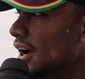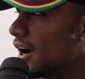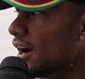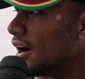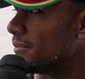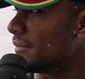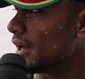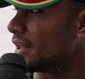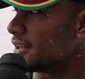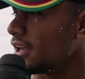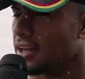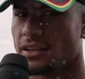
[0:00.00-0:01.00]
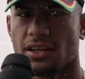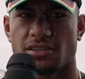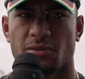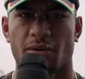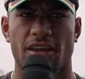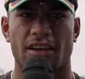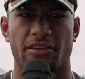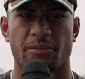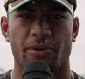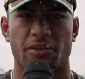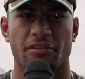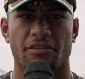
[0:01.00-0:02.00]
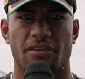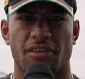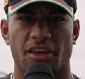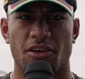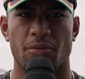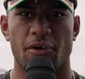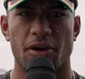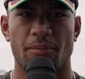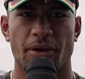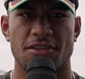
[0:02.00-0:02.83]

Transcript: Um, and yeah, that's the weather here in Penrith. Thank you, Brian.